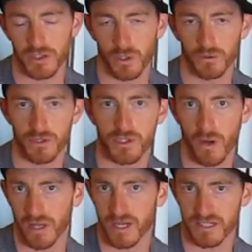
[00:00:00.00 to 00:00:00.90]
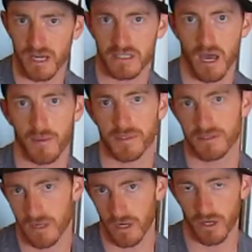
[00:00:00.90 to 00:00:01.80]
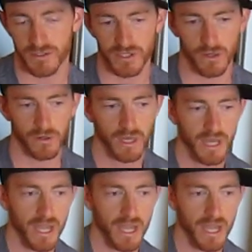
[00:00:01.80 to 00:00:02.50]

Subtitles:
shoulders, so I like tank tops. So